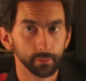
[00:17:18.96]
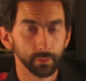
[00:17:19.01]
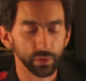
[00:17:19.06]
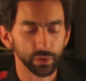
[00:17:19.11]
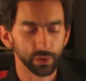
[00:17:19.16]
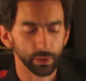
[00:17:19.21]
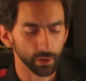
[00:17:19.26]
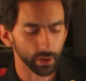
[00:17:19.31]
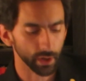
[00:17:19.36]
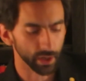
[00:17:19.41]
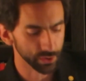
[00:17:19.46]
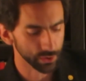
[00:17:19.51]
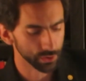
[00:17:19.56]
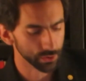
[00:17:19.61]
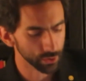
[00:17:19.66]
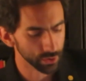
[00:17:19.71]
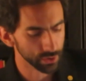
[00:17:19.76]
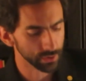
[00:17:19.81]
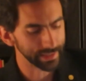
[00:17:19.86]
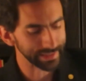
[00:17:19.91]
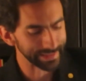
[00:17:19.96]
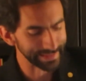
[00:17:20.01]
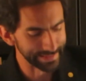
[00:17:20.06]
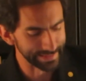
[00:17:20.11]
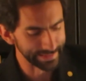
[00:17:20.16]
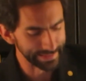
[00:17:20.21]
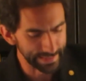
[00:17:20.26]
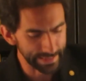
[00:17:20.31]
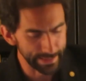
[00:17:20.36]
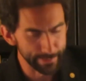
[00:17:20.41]
So a constitution that
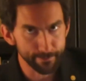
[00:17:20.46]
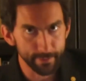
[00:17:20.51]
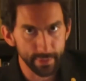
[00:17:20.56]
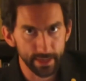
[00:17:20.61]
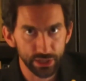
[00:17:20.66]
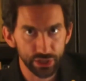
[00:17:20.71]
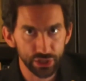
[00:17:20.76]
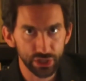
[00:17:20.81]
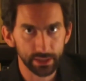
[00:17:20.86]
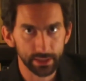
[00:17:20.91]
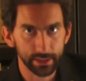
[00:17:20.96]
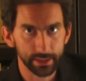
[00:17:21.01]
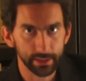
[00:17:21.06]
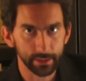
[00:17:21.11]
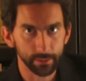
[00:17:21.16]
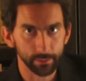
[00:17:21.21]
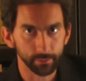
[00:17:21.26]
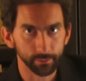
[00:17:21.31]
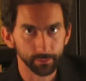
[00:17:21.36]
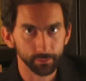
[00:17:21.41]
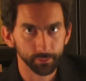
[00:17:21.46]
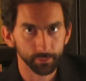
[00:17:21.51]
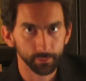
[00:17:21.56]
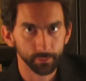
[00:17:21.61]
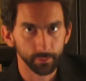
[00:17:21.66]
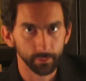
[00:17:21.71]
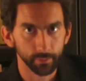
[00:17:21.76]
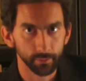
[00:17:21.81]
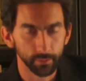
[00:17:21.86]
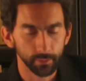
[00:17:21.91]
does not mention him,
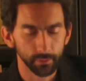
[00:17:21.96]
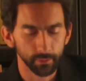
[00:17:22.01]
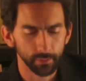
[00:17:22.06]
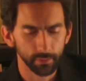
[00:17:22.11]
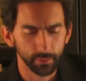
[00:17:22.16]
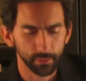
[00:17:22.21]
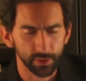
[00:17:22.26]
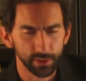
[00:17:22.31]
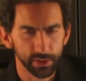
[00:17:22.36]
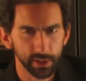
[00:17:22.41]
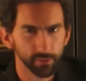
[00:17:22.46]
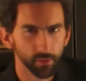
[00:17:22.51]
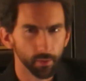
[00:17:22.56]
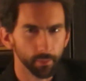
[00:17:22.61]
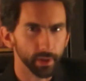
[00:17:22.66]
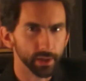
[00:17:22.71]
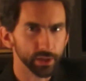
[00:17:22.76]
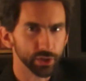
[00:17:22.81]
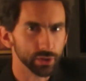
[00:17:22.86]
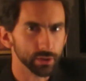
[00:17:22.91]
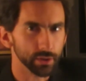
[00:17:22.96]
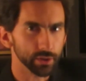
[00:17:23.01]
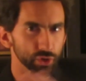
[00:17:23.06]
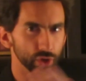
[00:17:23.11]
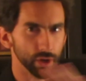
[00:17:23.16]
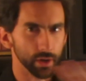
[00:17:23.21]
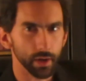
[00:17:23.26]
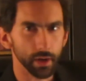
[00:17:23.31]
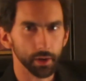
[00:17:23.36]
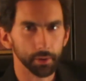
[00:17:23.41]
doesn't even mention a
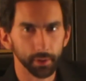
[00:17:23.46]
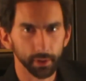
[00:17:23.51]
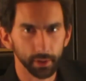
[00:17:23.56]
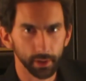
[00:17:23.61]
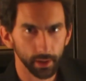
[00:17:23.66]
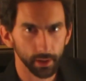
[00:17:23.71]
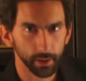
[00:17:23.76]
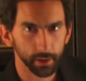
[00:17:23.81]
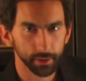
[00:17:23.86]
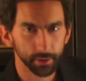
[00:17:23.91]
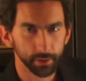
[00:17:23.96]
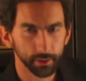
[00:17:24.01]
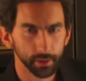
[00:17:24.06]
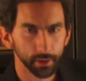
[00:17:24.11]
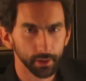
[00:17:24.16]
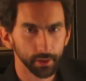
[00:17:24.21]
generic God,